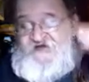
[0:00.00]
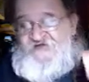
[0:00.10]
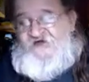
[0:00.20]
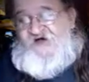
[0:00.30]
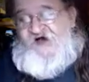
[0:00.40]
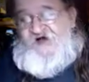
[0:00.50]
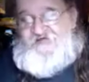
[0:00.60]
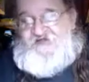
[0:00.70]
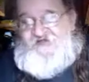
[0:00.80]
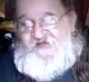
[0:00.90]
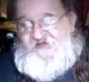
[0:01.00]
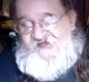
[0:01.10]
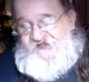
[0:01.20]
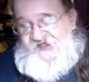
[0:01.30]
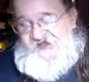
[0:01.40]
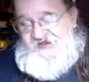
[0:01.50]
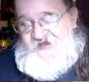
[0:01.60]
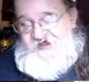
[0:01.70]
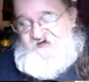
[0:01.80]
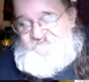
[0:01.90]
into the hobby,
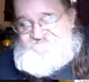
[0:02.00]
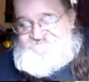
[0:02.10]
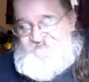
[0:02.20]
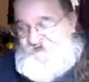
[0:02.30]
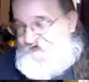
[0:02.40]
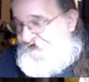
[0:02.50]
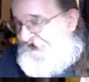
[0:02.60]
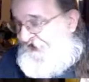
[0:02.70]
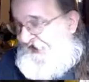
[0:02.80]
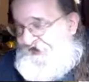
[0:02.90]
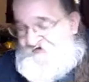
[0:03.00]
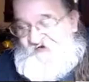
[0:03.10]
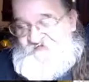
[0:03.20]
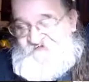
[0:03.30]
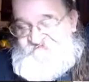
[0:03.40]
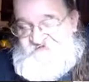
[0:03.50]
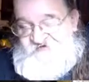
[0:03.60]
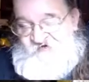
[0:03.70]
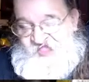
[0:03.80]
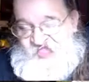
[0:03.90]
and I had all these
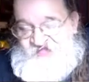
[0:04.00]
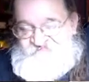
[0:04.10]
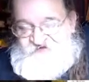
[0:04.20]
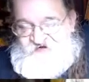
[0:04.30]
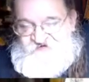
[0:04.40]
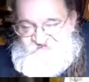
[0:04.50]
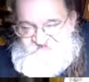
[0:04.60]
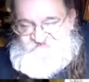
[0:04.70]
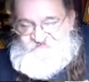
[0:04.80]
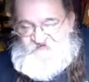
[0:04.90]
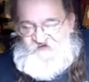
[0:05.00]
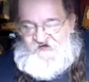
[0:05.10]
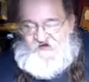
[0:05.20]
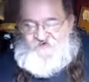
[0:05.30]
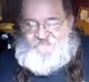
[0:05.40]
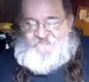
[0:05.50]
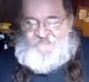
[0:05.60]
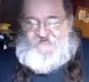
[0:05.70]
new avenues of